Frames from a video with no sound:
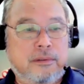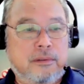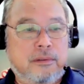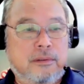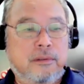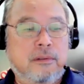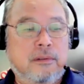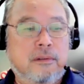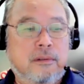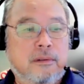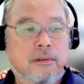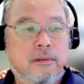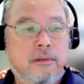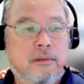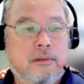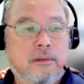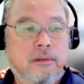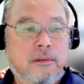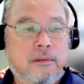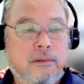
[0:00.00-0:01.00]

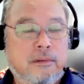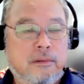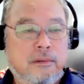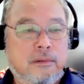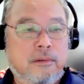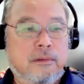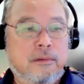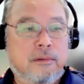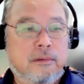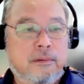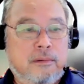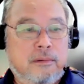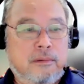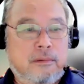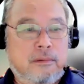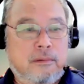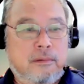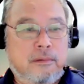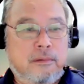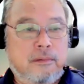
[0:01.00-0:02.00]

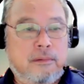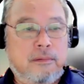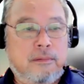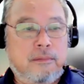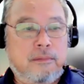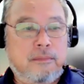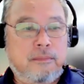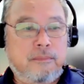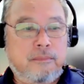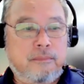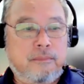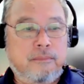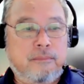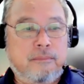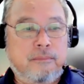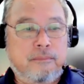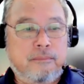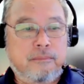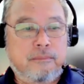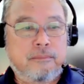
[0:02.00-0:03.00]

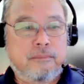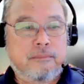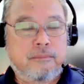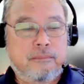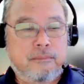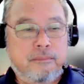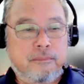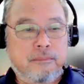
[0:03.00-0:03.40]
The person shown says nothing.